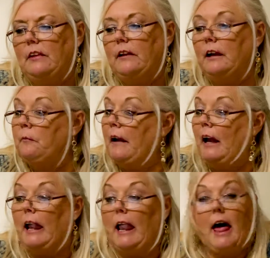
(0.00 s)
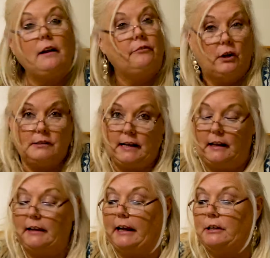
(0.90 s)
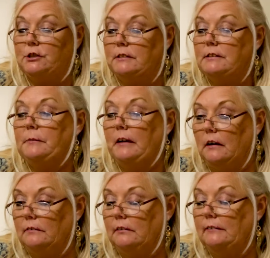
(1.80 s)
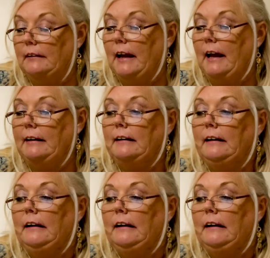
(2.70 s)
They can make a lot of false allegations. Be careful of that.